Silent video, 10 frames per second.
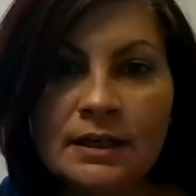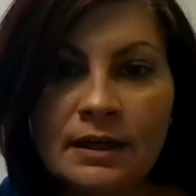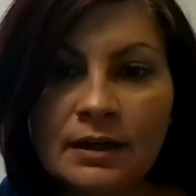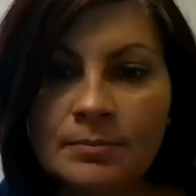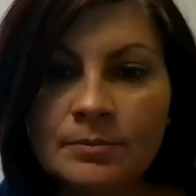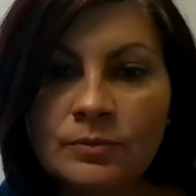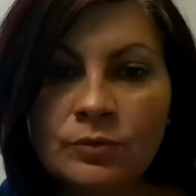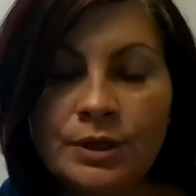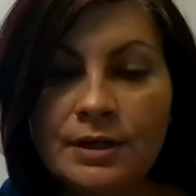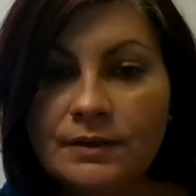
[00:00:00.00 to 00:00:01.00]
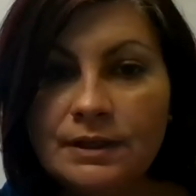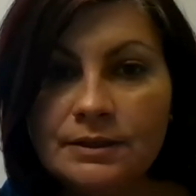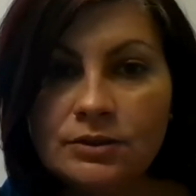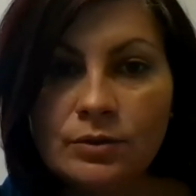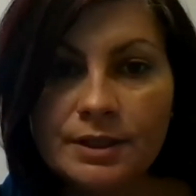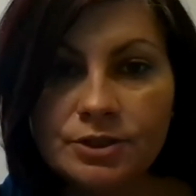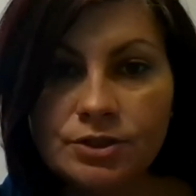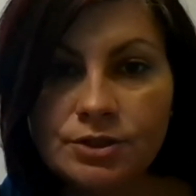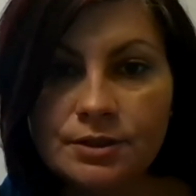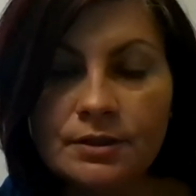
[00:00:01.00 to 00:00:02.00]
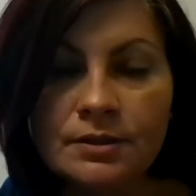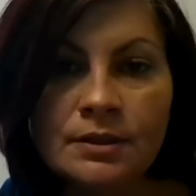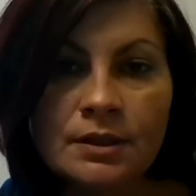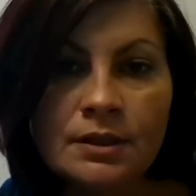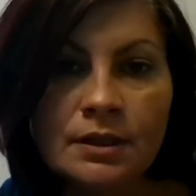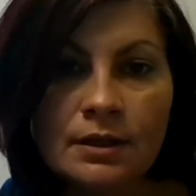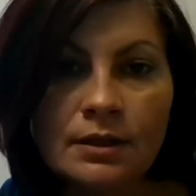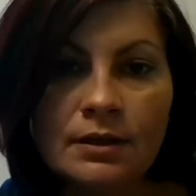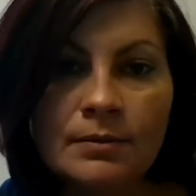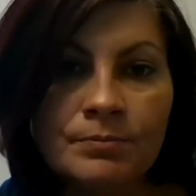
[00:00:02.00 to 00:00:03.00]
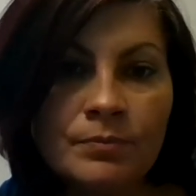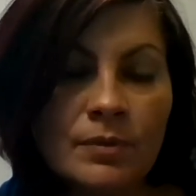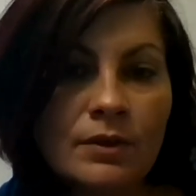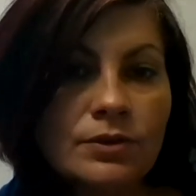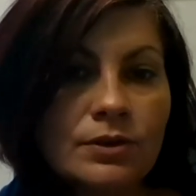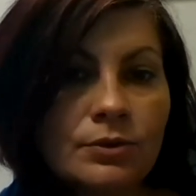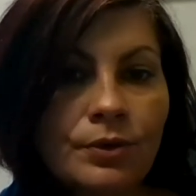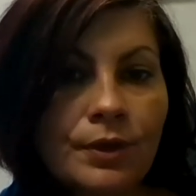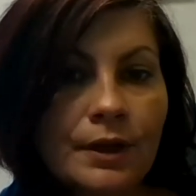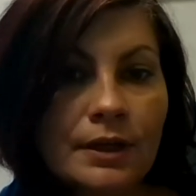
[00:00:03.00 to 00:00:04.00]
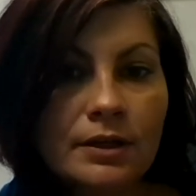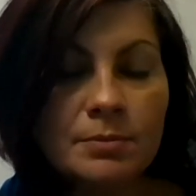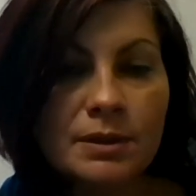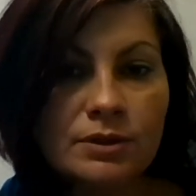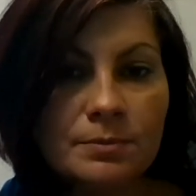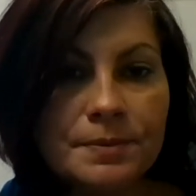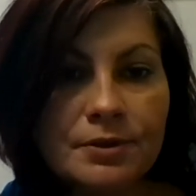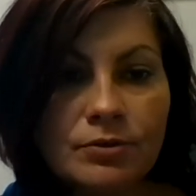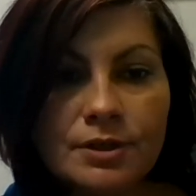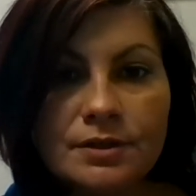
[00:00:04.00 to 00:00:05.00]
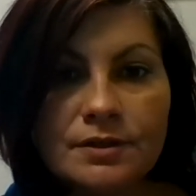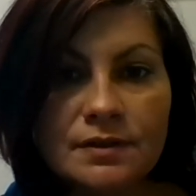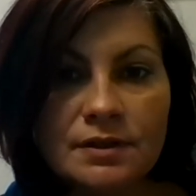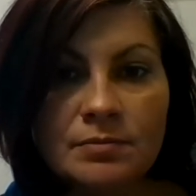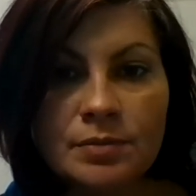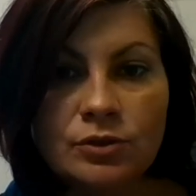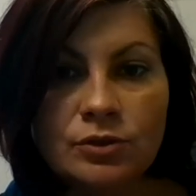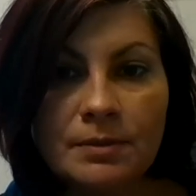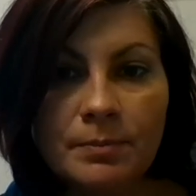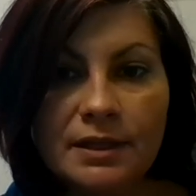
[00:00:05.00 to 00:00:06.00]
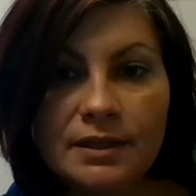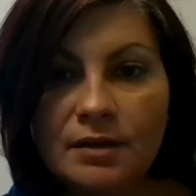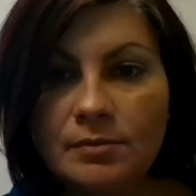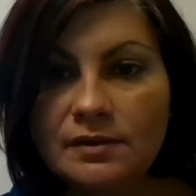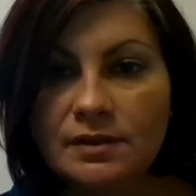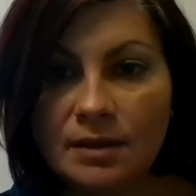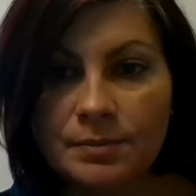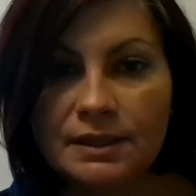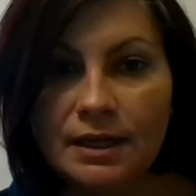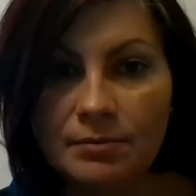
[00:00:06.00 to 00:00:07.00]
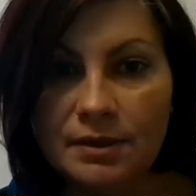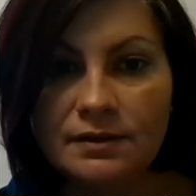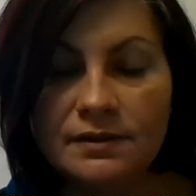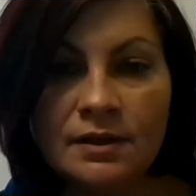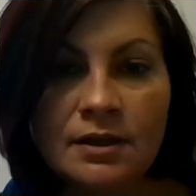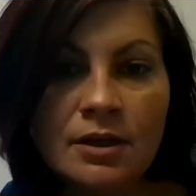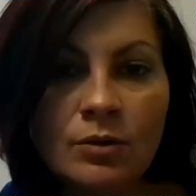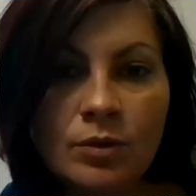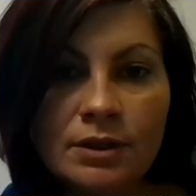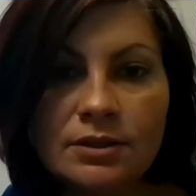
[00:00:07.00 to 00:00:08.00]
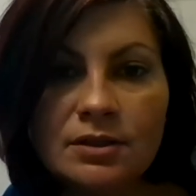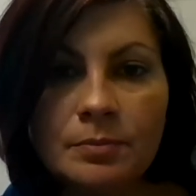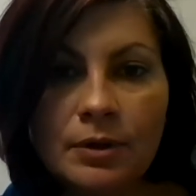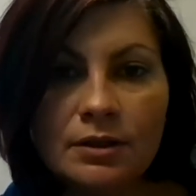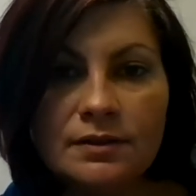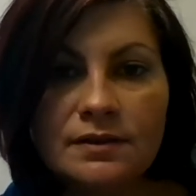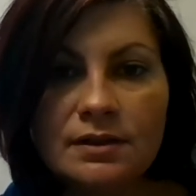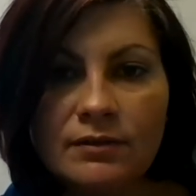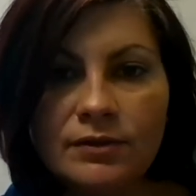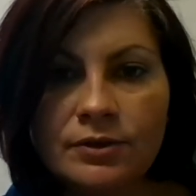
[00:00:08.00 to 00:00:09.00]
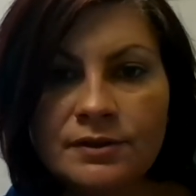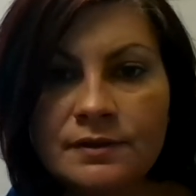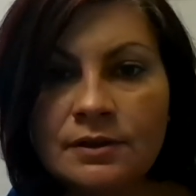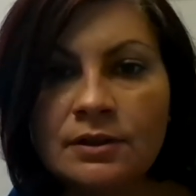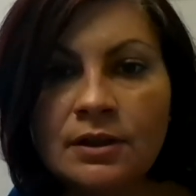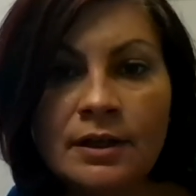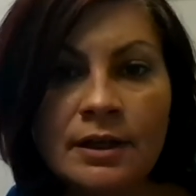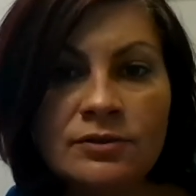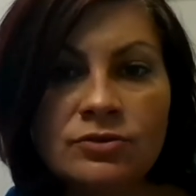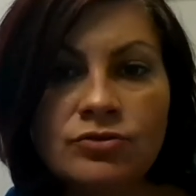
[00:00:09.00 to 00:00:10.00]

Um, we have another question. Um, so thinking about the periods in between pandemics and epidemics, what are the policy levers uh, and